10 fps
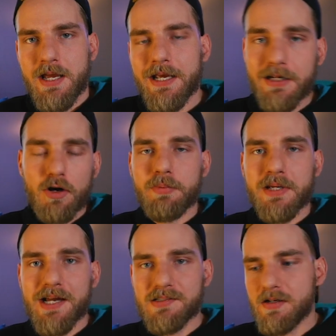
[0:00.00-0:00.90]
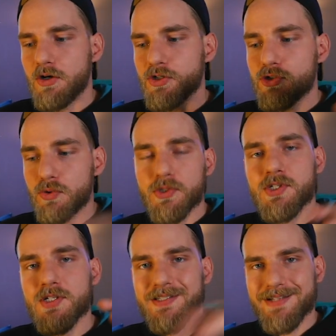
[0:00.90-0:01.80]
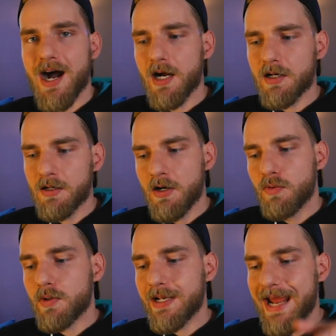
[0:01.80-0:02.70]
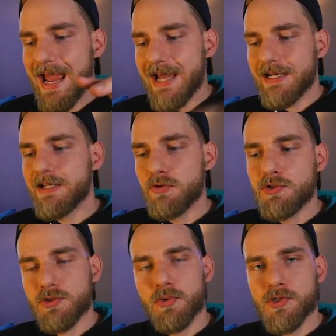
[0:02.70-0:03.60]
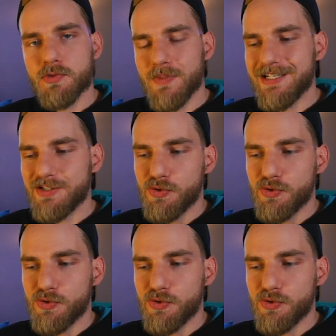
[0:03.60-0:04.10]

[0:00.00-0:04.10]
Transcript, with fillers: In OBS, in our sources doc, we're going to add a new source. We need to